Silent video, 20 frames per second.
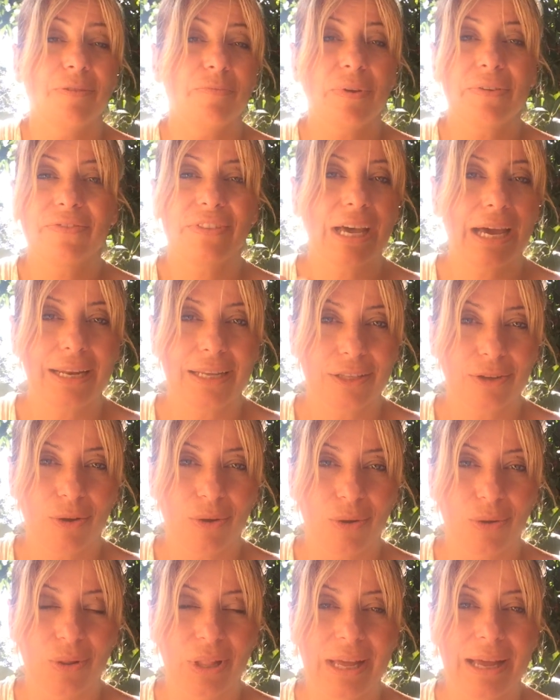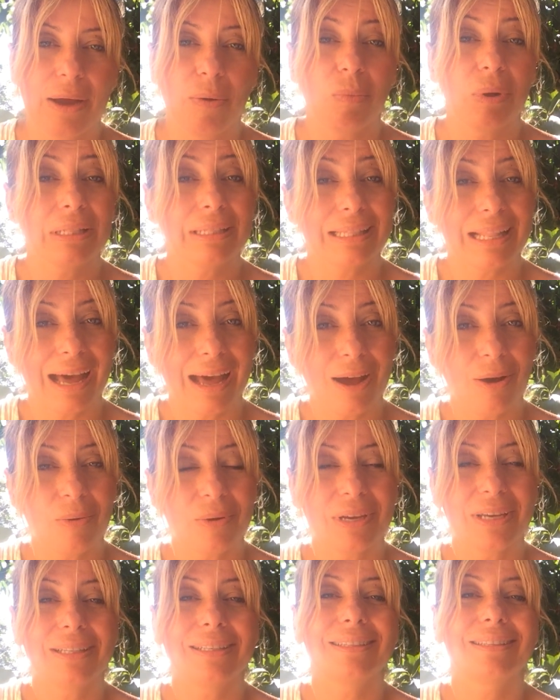We've done it all. Well, now
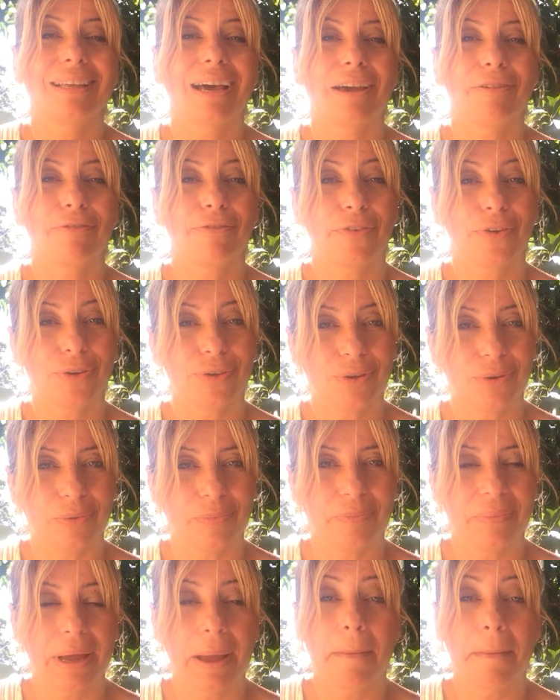it's time for you.